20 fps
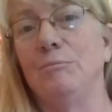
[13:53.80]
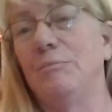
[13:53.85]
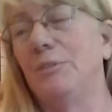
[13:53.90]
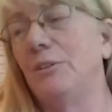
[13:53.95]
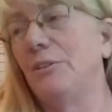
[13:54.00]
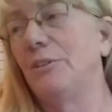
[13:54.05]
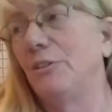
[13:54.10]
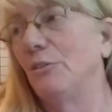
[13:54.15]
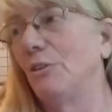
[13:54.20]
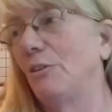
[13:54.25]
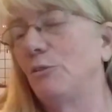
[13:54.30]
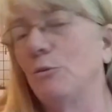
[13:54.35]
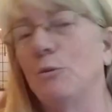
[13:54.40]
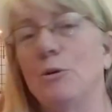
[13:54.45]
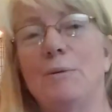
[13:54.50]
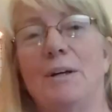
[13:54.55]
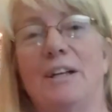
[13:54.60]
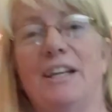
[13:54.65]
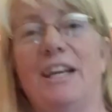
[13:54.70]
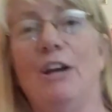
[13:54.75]
you don't have to
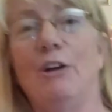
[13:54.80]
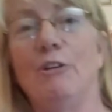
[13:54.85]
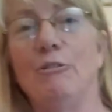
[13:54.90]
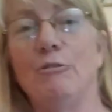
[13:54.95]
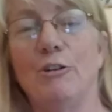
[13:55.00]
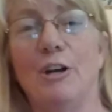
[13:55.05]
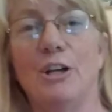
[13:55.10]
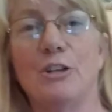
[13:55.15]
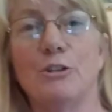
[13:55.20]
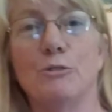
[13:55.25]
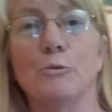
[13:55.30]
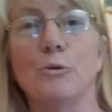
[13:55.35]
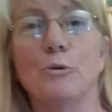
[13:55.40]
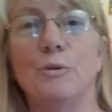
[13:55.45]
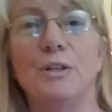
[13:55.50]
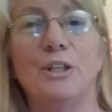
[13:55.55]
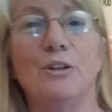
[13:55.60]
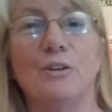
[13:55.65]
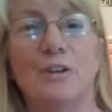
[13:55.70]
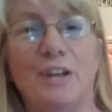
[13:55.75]
worry about Carefresh
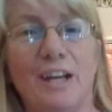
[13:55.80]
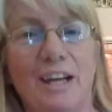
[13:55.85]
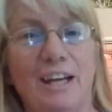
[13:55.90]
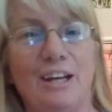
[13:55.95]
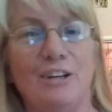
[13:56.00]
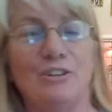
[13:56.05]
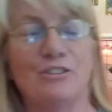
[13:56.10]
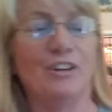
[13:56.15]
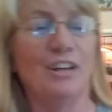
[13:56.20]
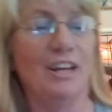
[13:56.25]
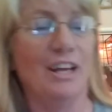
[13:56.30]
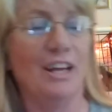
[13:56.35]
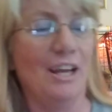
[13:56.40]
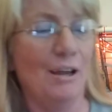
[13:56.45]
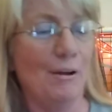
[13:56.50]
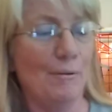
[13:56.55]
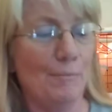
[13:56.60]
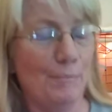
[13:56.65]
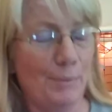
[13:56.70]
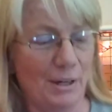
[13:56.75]
ruining your cage.
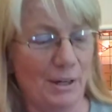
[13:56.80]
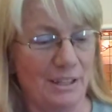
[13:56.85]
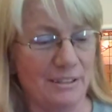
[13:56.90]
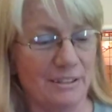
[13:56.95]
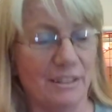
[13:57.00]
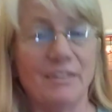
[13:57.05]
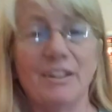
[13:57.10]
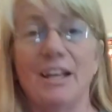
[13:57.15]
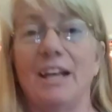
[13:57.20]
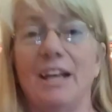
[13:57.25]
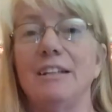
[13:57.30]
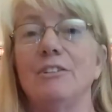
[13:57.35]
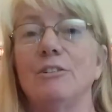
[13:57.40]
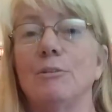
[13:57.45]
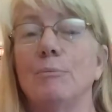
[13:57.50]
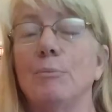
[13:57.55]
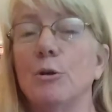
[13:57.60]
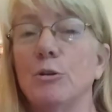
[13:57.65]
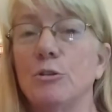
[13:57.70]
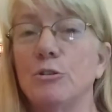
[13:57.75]
But that is a
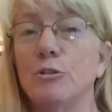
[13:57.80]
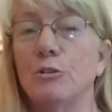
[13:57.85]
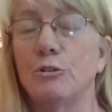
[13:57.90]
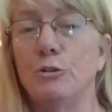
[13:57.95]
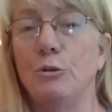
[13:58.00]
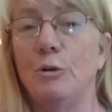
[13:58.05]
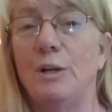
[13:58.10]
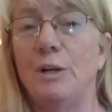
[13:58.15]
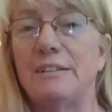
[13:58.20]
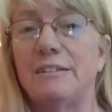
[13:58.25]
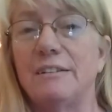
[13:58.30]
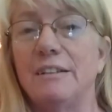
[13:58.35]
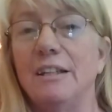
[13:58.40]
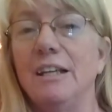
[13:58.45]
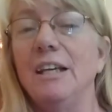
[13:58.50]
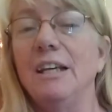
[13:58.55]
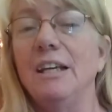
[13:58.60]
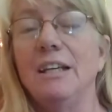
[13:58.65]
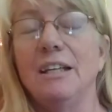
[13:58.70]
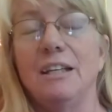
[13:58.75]
personal choice.
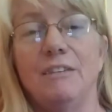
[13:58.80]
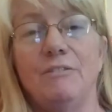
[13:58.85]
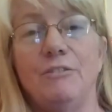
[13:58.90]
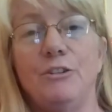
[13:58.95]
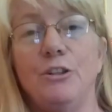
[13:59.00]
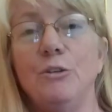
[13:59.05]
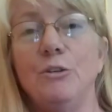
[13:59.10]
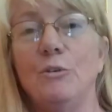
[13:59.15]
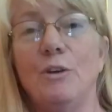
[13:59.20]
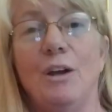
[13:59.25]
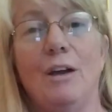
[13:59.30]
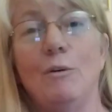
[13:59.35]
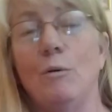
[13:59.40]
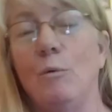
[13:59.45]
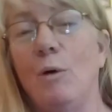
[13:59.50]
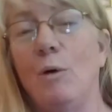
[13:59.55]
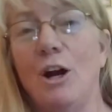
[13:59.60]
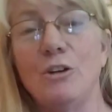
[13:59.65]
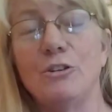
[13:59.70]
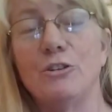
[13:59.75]
If you don't have a
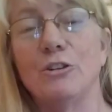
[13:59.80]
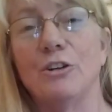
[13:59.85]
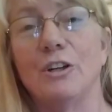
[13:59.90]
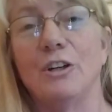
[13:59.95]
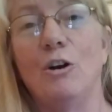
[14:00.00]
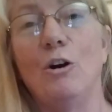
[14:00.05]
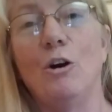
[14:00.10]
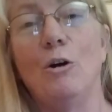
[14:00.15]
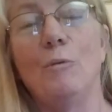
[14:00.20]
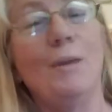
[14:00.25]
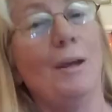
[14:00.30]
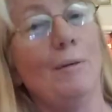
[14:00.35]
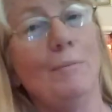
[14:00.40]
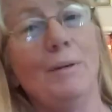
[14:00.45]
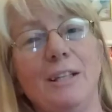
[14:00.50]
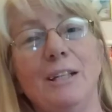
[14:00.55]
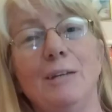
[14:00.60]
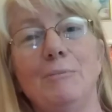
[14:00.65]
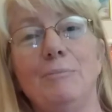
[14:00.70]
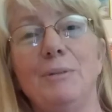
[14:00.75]
washer at home, that
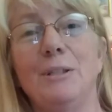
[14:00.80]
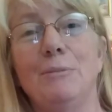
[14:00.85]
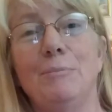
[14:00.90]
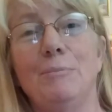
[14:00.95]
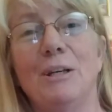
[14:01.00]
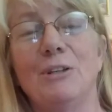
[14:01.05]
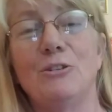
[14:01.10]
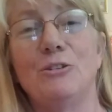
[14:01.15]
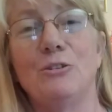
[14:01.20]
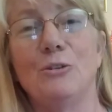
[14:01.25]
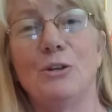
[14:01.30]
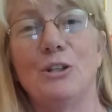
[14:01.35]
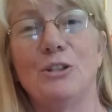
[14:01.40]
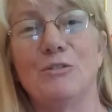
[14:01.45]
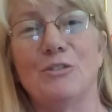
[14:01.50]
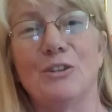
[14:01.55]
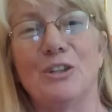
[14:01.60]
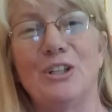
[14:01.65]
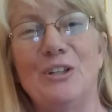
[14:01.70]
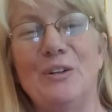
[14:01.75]
not be the best choice
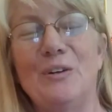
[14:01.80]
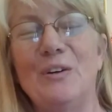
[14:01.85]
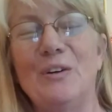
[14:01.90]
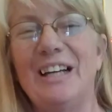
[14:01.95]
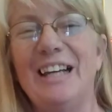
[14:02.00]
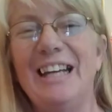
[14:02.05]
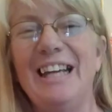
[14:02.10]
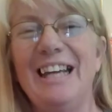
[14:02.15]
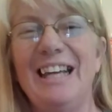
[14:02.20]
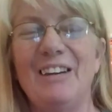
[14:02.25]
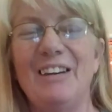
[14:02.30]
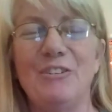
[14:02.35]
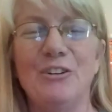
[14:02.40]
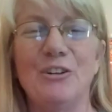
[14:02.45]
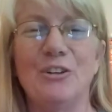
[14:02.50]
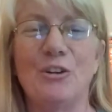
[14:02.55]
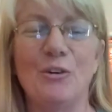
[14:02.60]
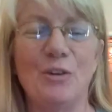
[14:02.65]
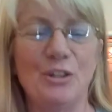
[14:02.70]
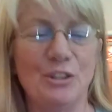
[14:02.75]
for you. If
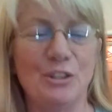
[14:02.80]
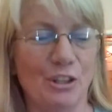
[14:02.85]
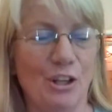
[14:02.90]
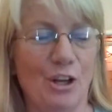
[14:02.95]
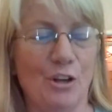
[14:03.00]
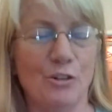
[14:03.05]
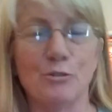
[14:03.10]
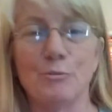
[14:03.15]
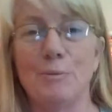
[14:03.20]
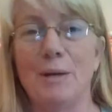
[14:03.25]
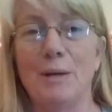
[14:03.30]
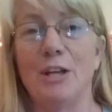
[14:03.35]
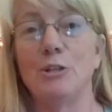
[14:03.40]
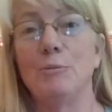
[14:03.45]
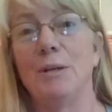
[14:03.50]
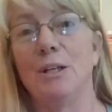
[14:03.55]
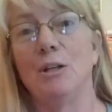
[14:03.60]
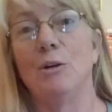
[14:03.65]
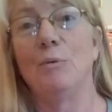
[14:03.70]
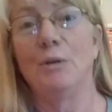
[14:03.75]
you're going to the laundromat, you
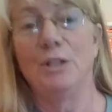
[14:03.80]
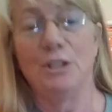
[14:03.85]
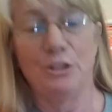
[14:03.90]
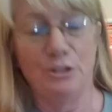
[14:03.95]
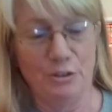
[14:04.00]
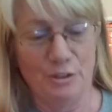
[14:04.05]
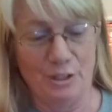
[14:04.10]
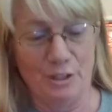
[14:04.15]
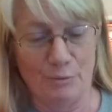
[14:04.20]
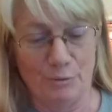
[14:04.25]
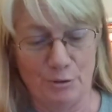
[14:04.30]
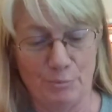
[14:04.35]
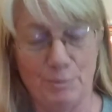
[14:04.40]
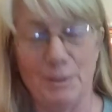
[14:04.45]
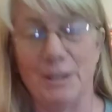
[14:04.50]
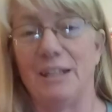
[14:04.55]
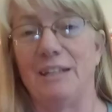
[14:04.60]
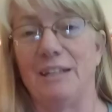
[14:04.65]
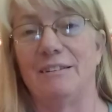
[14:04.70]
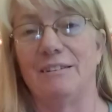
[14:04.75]
may not want to do that with
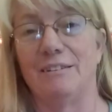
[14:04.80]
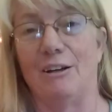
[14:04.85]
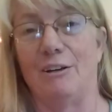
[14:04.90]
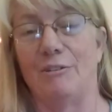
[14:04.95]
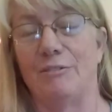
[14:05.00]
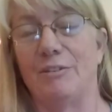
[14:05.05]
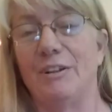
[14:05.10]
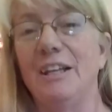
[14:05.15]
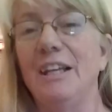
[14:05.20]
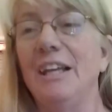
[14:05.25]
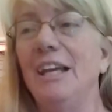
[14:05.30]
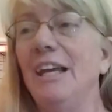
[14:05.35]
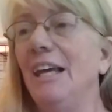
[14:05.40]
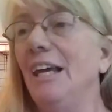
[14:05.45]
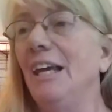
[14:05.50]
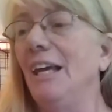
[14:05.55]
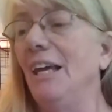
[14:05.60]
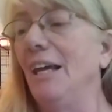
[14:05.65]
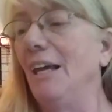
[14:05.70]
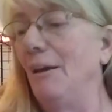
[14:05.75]
piggy stuff.
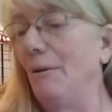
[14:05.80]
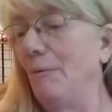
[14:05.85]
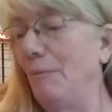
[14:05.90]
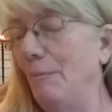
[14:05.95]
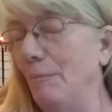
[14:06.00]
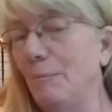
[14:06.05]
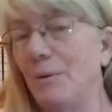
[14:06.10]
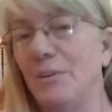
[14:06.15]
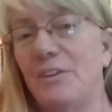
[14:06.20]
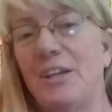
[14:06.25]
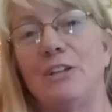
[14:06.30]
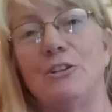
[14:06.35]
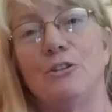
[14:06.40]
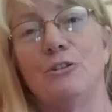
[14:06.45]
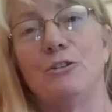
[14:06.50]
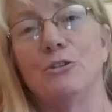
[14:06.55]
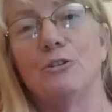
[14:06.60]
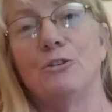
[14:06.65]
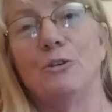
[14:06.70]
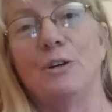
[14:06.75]
But that
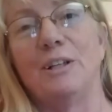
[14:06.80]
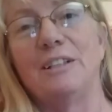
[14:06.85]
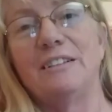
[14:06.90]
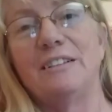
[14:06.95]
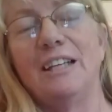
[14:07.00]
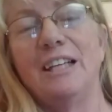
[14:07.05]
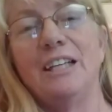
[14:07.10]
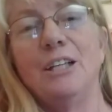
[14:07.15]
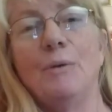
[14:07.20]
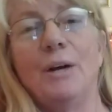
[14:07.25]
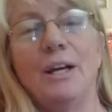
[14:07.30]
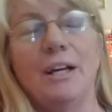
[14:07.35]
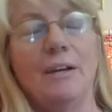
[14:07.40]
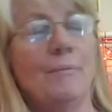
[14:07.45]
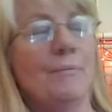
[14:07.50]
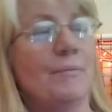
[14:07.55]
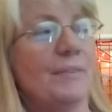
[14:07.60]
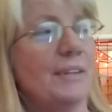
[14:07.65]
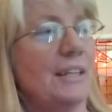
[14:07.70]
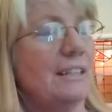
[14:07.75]
is your choice. Anyway,
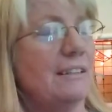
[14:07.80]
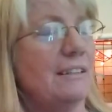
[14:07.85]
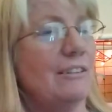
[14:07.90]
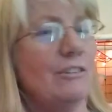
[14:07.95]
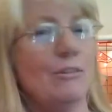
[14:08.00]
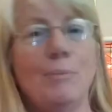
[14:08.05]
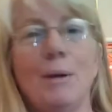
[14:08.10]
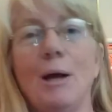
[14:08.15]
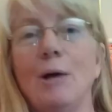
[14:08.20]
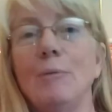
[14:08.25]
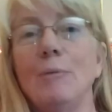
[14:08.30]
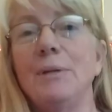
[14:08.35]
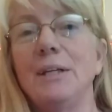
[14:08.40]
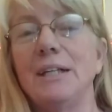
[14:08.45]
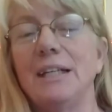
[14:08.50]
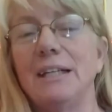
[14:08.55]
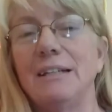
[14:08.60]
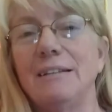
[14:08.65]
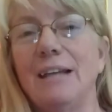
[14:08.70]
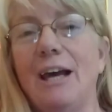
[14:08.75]
this is about
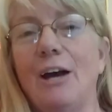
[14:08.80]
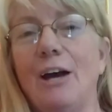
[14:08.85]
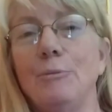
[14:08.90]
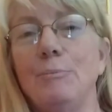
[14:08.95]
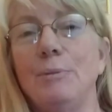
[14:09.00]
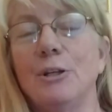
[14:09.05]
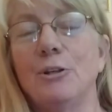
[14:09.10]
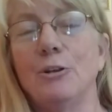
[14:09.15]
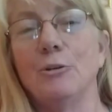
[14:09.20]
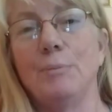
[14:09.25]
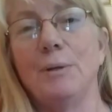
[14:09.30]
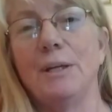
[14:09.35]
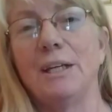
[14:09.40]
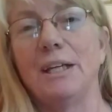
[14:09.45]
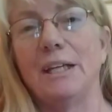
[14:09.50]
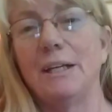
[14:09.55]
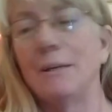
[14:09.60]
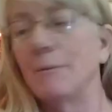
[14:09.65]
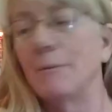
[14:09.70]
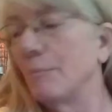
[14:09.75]
piggies, how to pick your piggy.